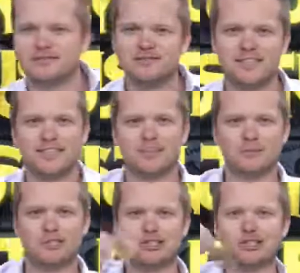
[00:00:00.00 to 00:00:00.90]
Get a little
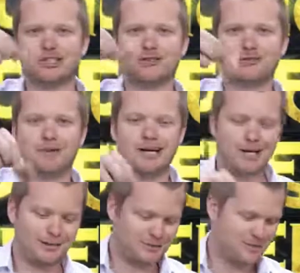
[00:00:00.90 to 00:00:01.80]
bit of sugar for my
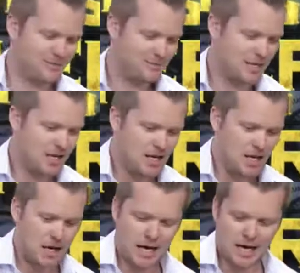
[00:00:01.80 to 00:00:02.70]
coffee.
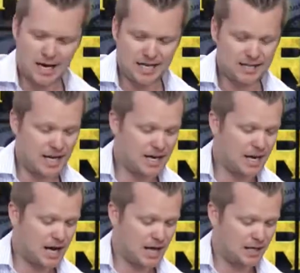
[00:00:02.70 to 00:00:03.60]
Uh, and, then,
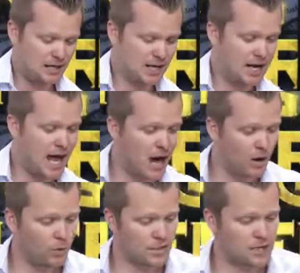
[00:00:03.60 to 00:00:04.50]
uh, and then
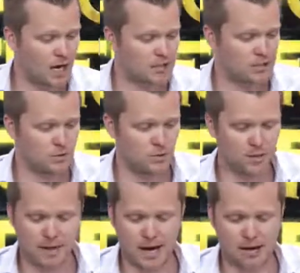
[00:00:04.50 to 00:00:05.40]
now I want to talk to you
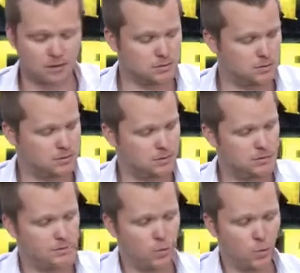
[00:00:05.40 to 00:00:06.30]
about
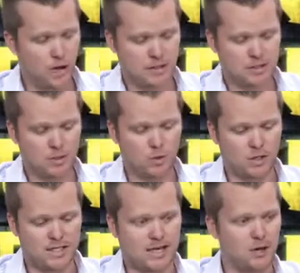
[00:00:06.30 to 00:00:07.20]
the what. So
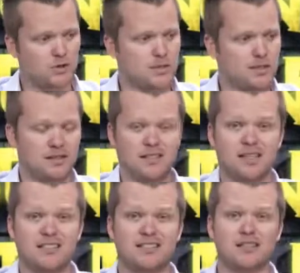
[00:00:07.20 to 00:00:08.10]
what is that ultimately
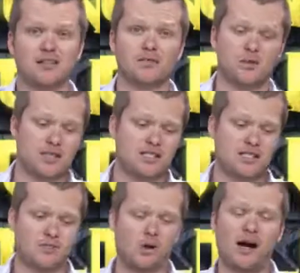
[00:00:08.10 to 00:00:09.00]
going to deliver? This
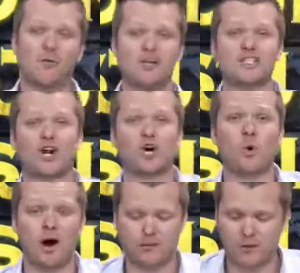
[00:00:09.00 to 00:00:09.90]
is where I, we start
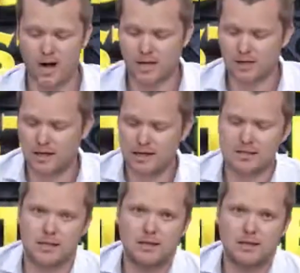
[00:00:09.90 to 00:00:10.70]
quantifying things.